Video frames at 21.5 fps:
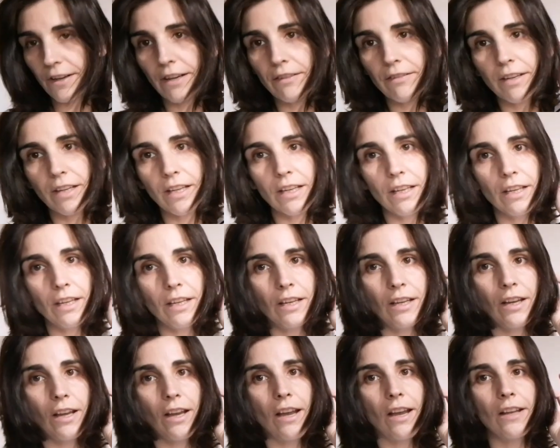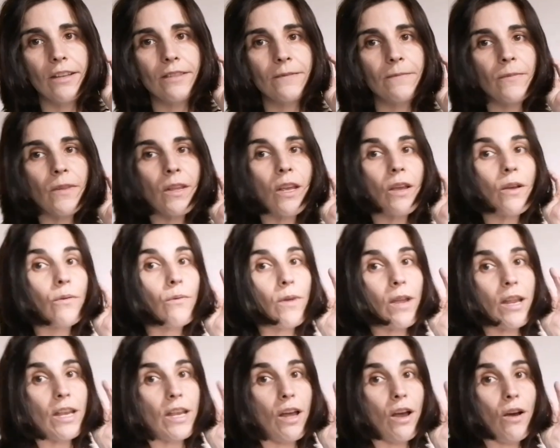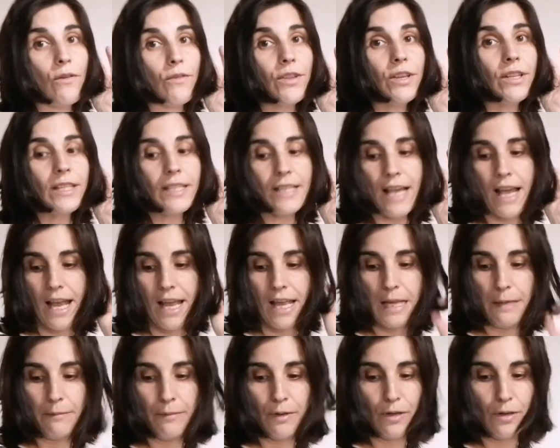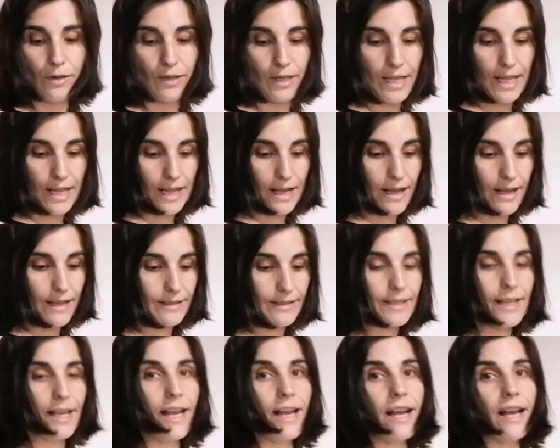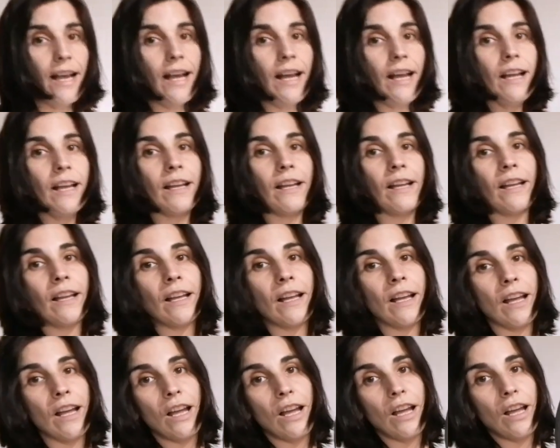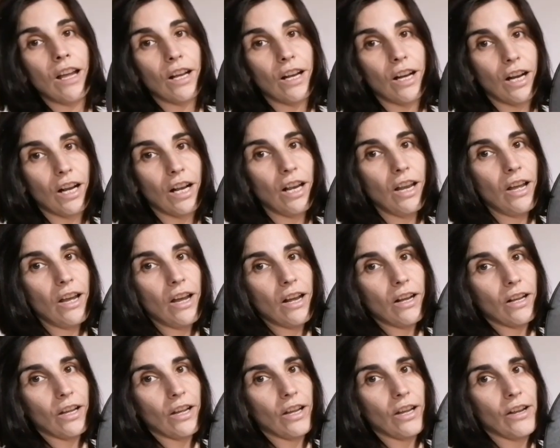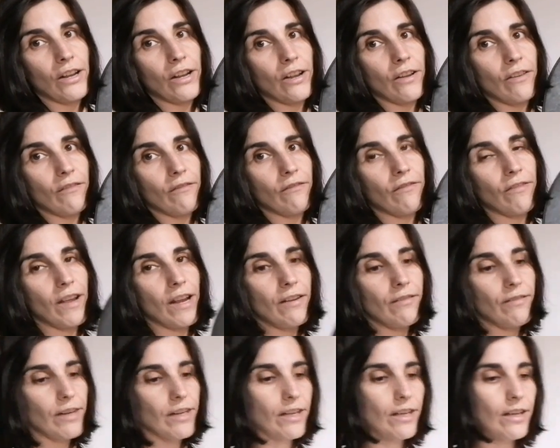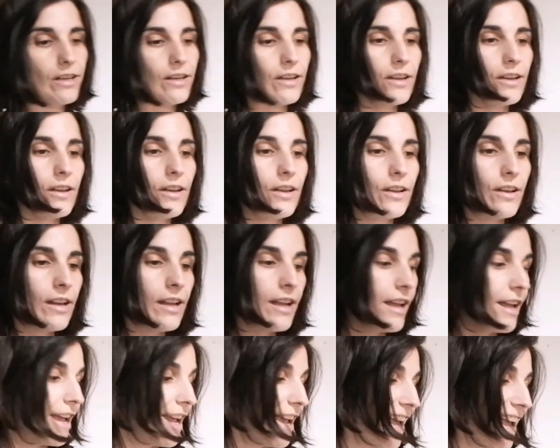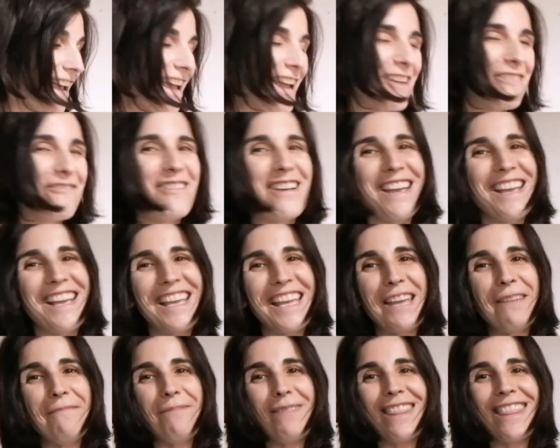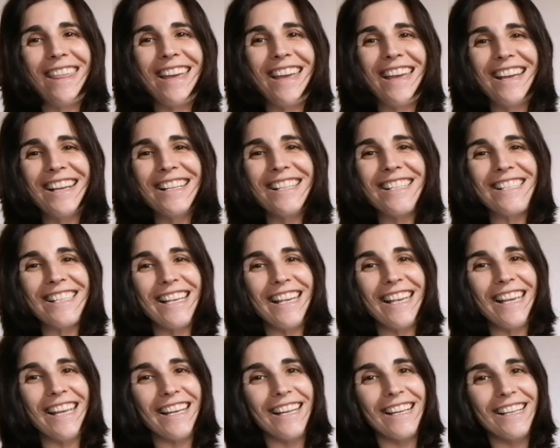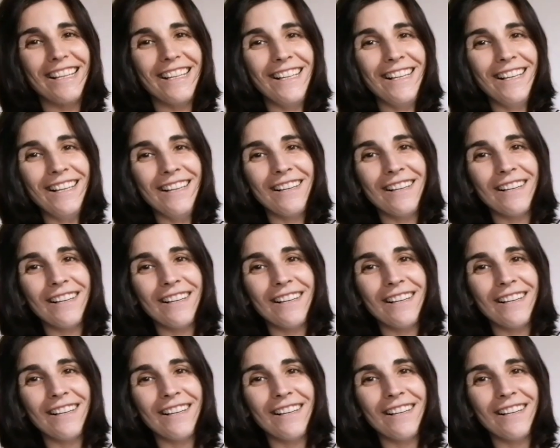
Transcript: Very good. We know the time looking at the clock. Very good. And we keep things in a